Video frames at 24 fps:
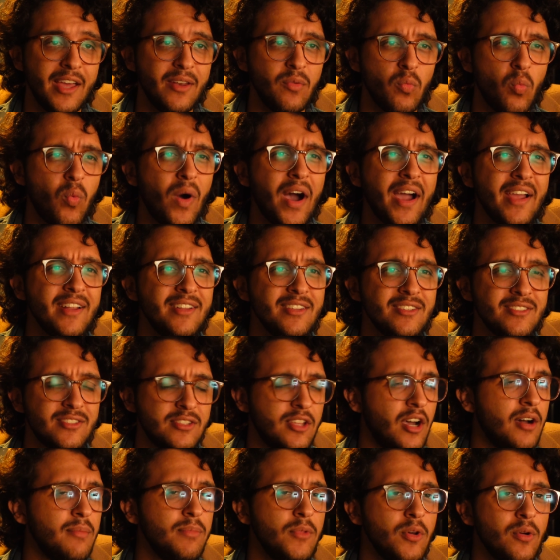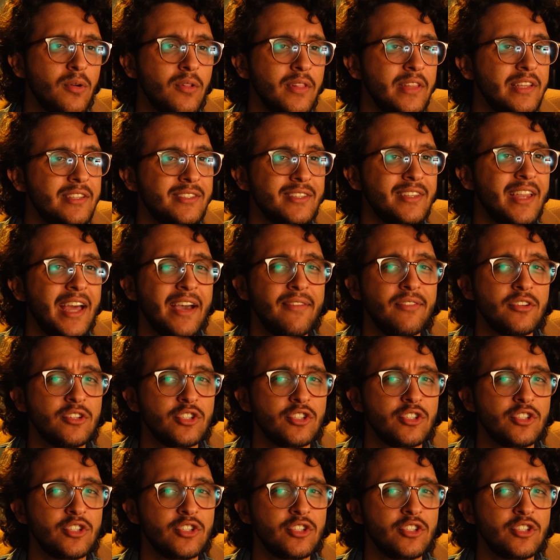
and why does Domhnall Gleeson have a